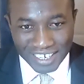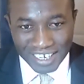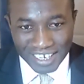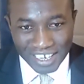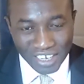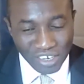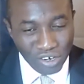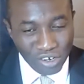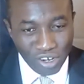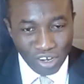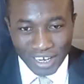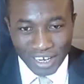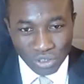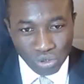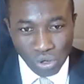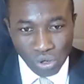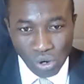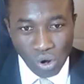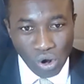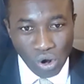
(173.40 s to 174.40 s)
at
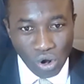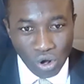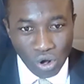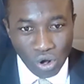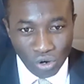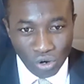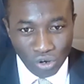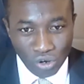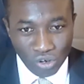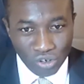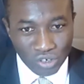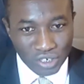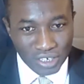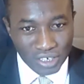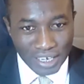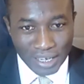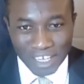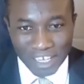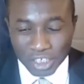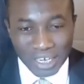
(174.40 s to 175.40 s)
all
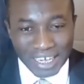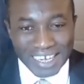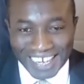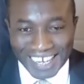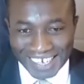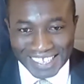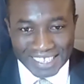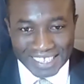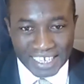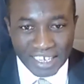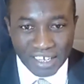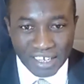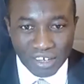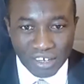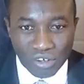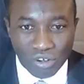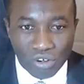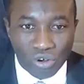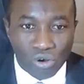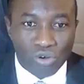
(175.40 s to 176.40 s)
explain anything,
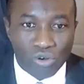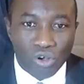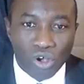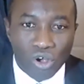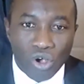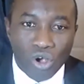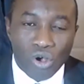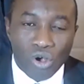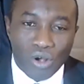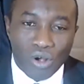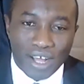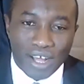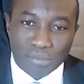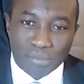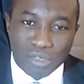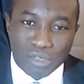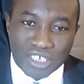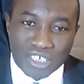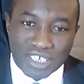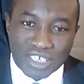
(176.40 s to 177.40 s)
or as
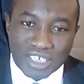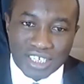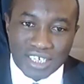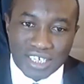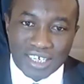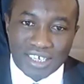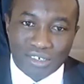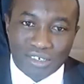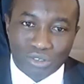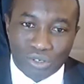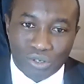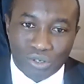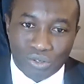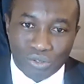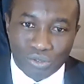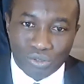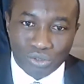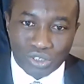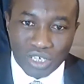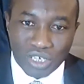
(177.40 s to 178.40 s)
Mr.
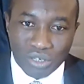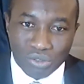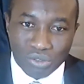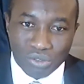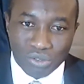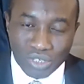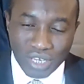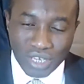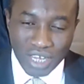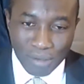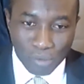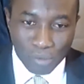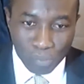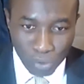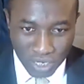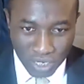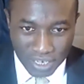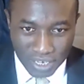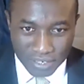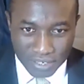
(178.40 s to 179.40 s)
Uncle Hussein Odabo put
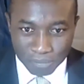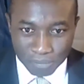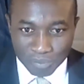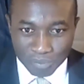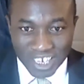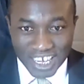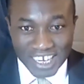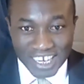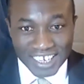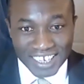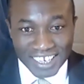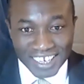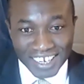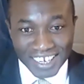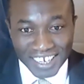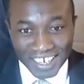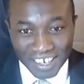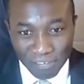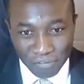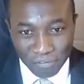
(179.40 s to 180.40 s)
it, he didn't
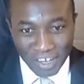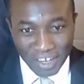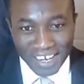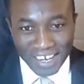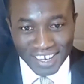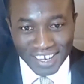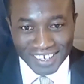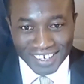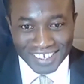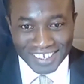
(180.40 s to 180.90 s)
defend the